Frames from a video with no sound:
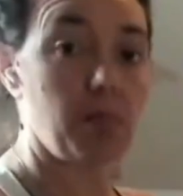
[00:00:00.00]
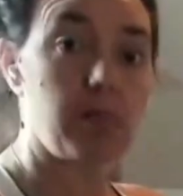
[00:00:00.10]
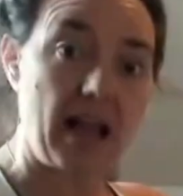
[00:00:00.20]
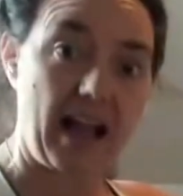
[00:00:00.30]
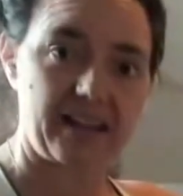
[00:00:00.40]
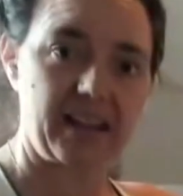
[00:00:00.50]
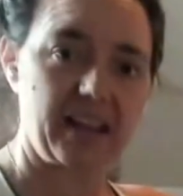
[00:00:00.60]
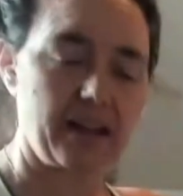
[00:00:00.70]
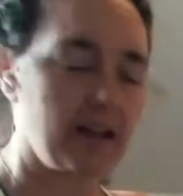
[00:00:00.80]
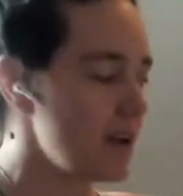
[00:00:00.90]

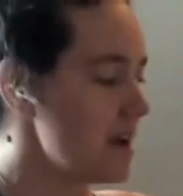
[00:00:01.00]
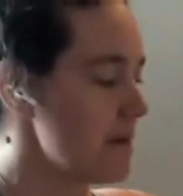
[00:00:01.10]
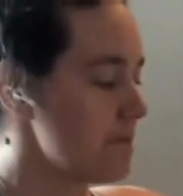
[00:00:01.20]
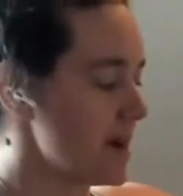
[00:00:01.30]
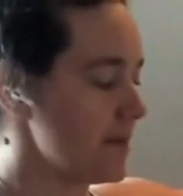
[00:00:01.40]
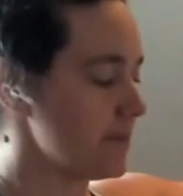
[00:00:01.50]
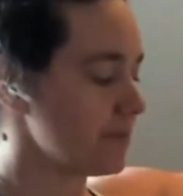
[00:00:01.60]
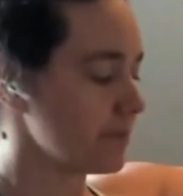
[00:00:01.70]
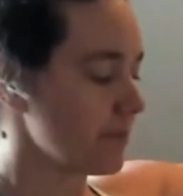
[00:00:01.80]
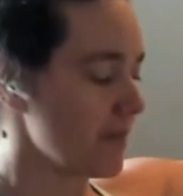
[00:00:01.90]
lacking, but
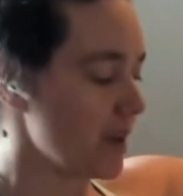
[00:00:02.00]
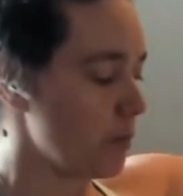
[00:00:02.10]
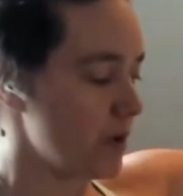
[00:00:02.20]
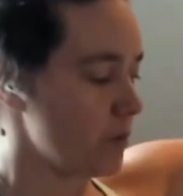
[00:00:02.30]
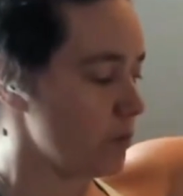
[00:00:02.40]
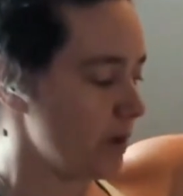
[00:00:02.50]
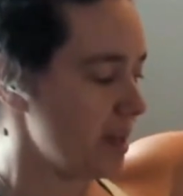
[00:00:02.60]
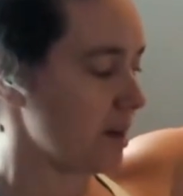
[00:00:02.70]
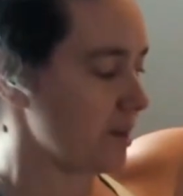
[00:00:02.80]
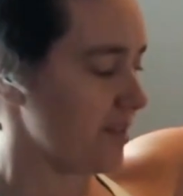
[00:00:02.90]
when
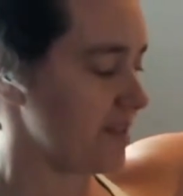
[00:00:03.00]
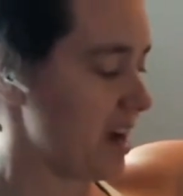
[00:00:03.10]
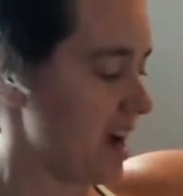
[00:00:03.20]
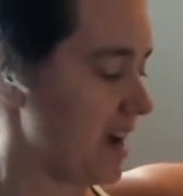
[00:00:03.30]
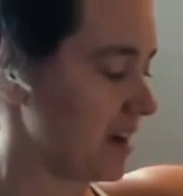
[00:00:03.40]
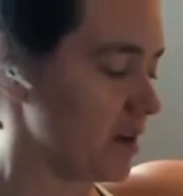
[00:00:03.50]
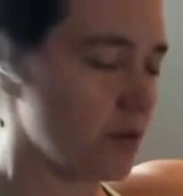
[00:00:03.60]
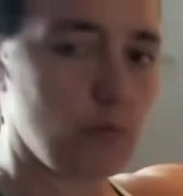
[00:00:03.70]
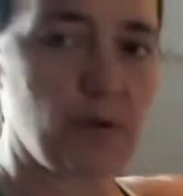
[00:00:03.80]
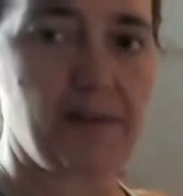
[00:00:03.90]
we are stuck,
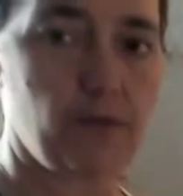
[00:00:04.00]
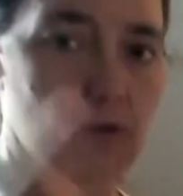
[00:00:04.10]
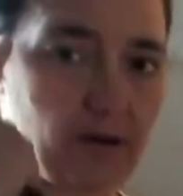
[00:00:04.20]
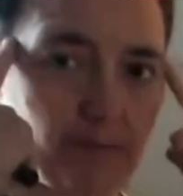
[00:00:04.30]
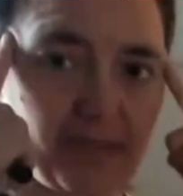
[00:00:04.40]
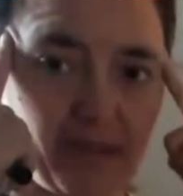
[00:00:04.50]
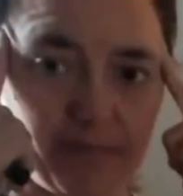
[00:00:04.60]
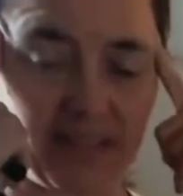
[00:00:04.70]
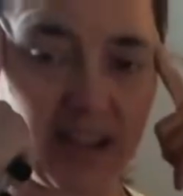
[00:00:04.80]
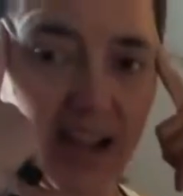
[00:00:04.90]
we form
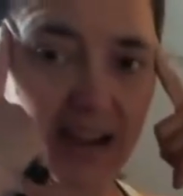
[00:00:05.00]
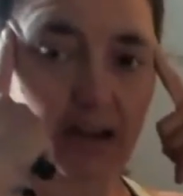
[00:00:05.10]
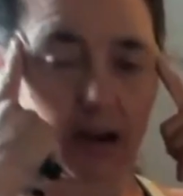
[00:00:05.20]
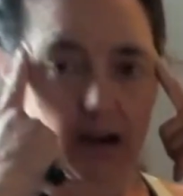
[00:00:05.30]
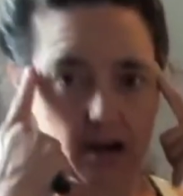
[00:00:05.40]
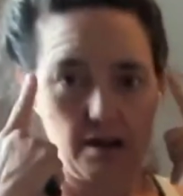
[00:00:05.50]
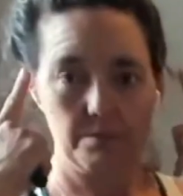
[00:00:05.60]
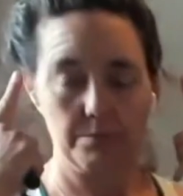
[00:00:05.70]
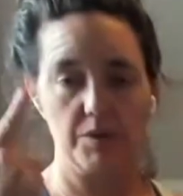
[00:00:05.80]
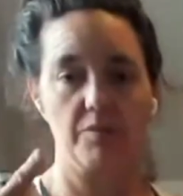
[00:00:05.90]
something that I call
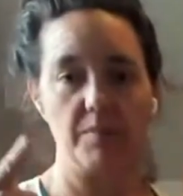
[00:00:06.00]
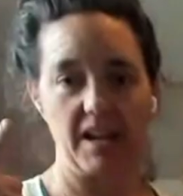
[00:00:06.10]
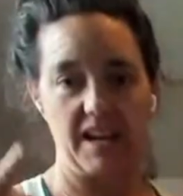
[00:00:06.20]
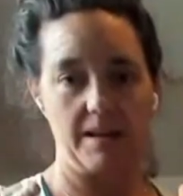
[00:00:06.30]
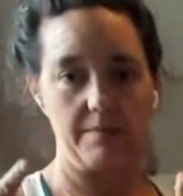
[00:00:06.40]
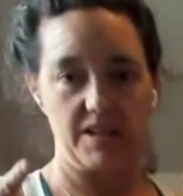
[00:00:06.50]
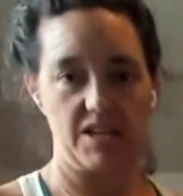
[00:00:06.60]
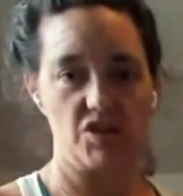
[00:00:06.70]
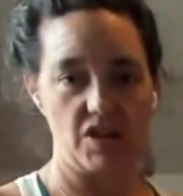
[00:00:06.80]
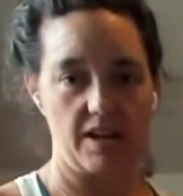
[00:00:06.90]
movement
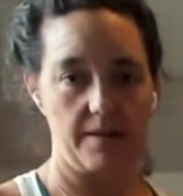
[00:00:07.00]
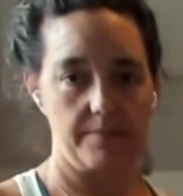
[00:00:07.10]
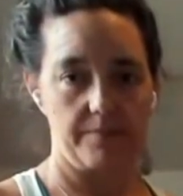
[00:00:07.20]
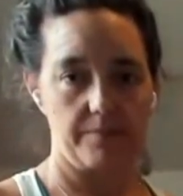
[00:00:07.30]
amnesia.